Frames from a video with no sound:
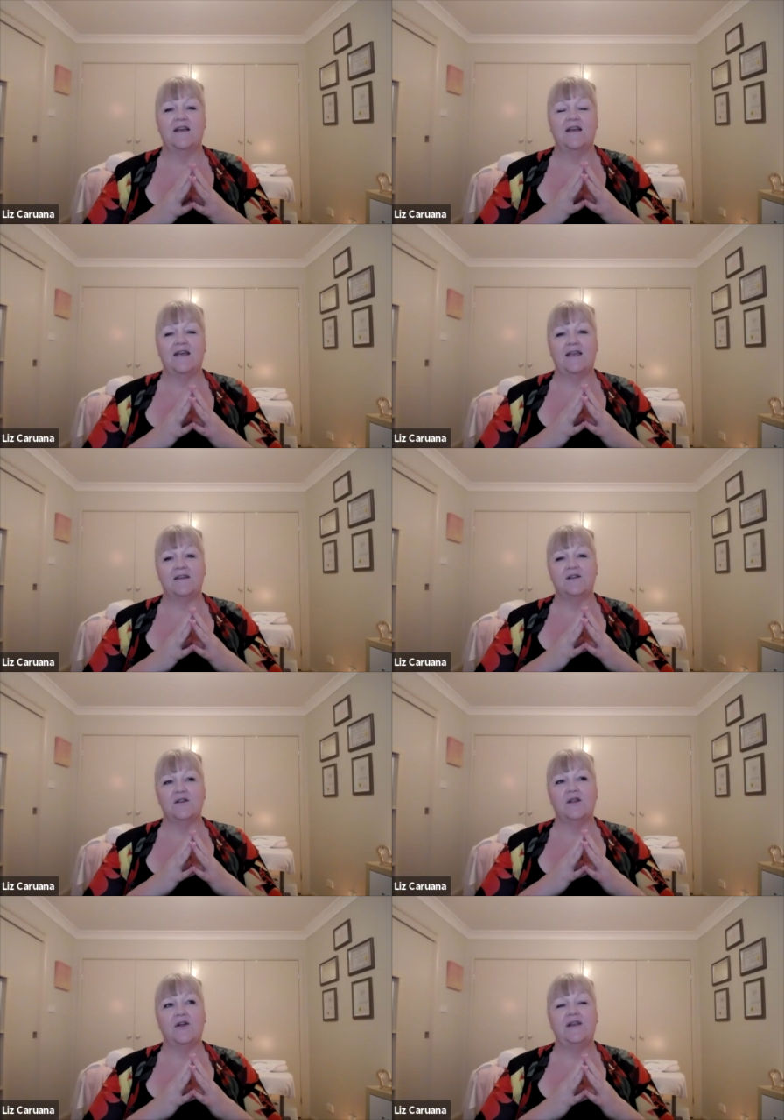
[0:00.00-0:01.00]
in
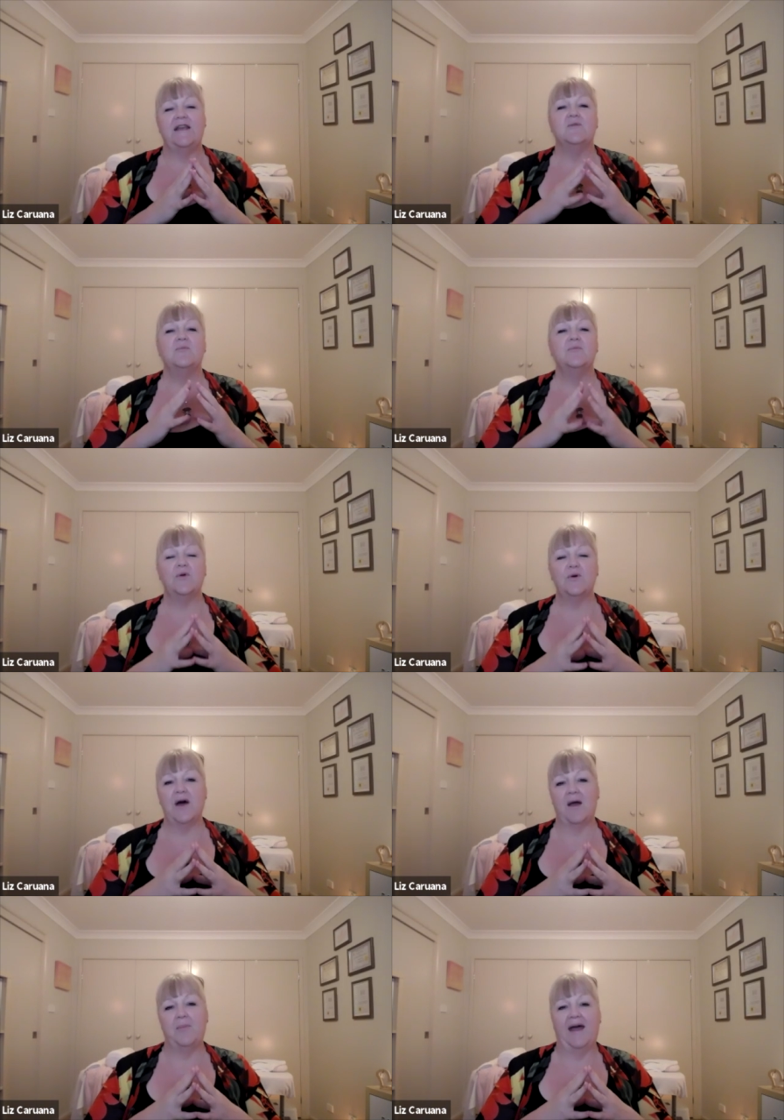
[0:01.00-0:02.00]
learning more
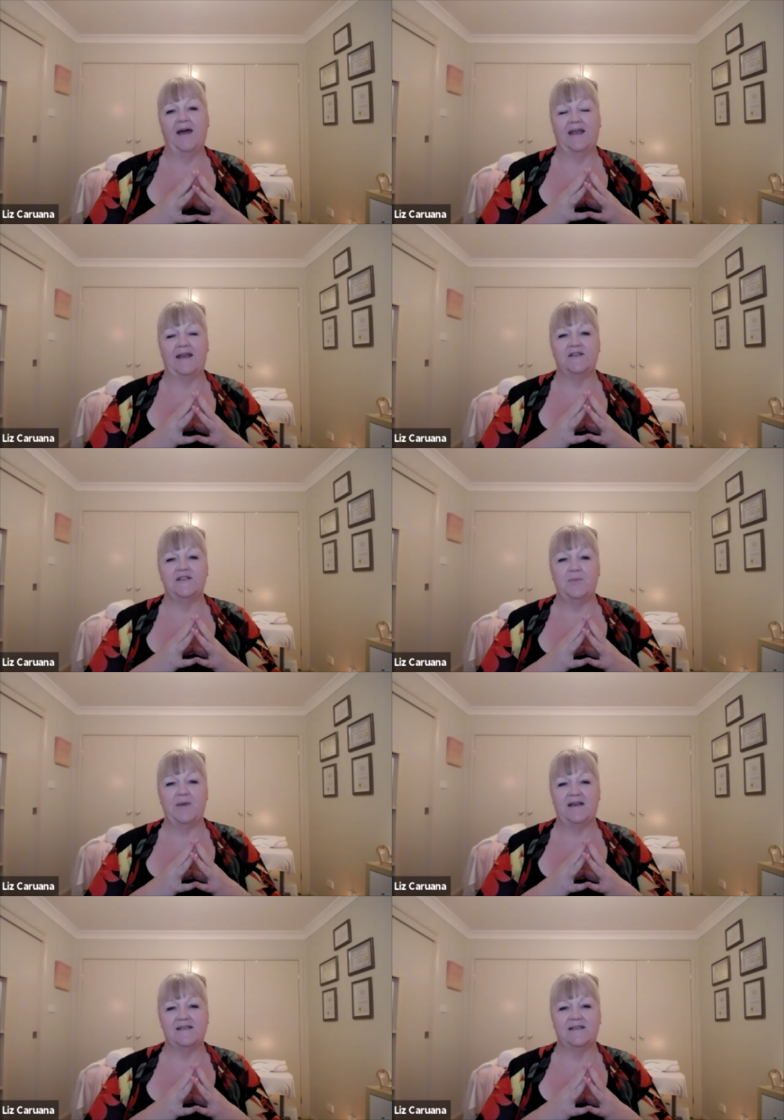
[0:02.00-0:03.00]
about energy
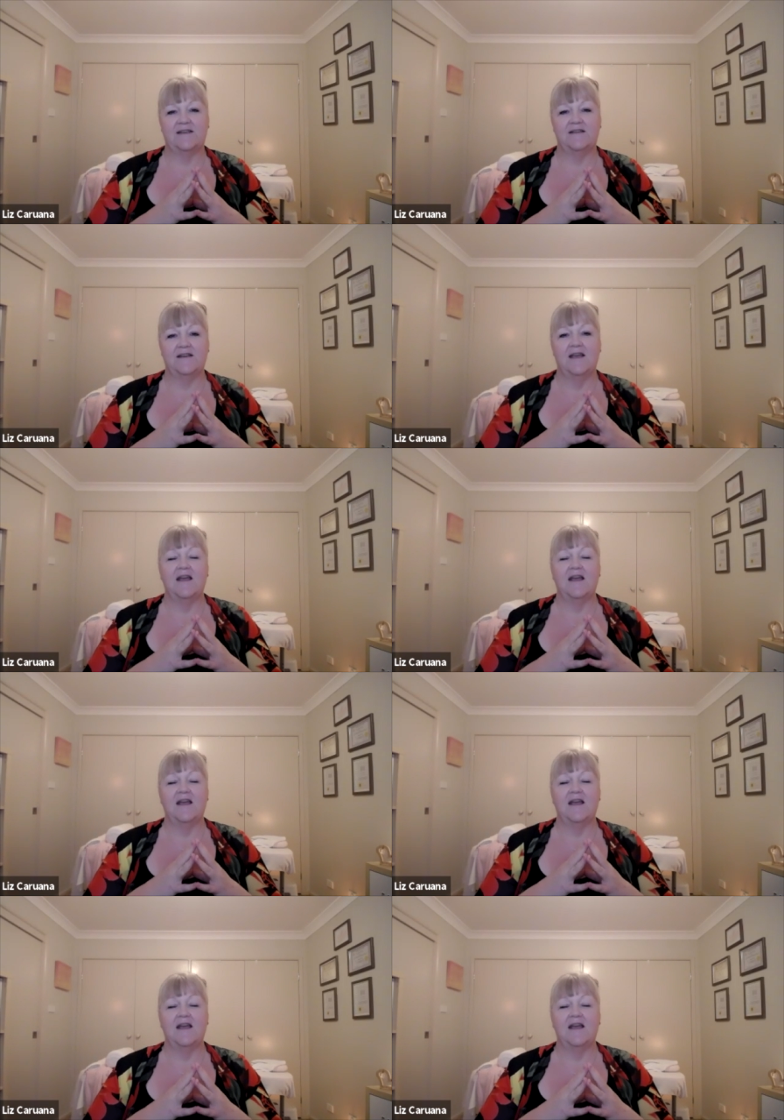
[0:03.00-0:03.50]
medicine,